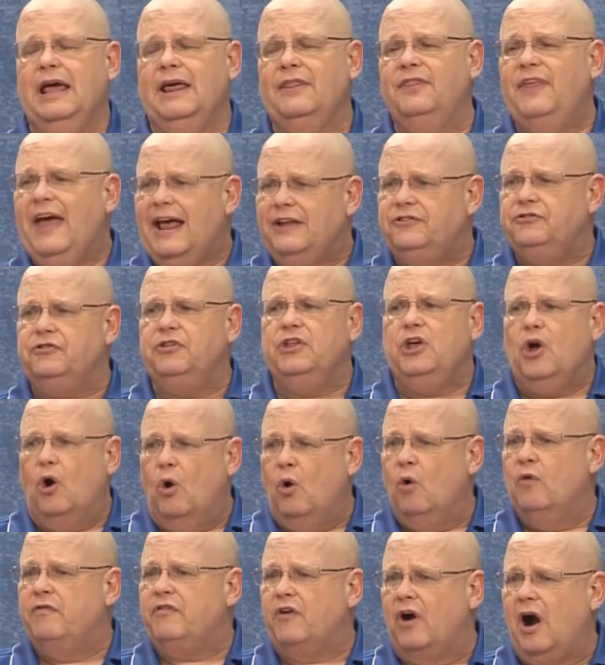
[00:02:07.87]
And that's the
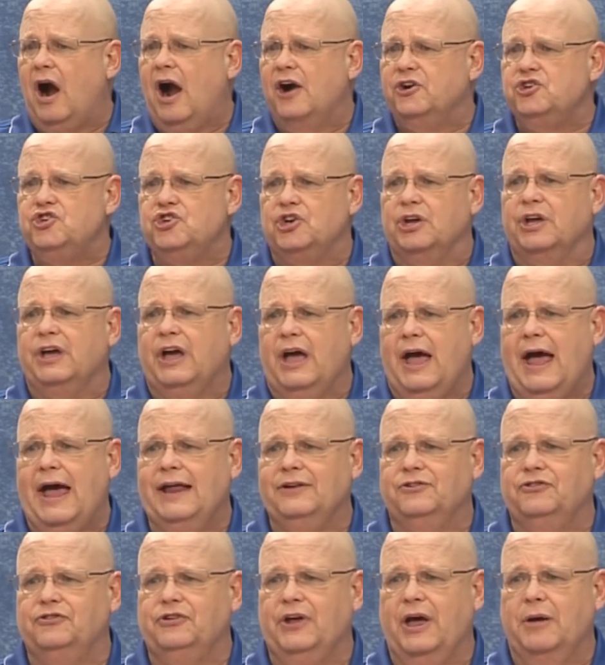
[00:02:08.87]
overarching
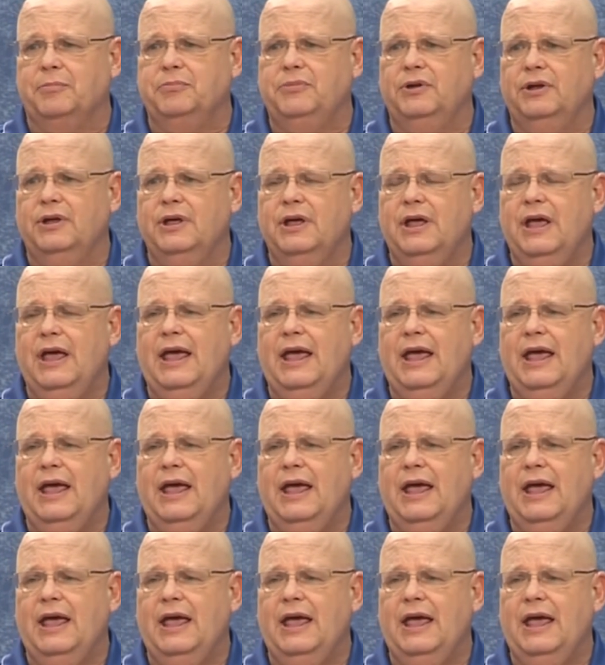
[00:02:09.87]
concept.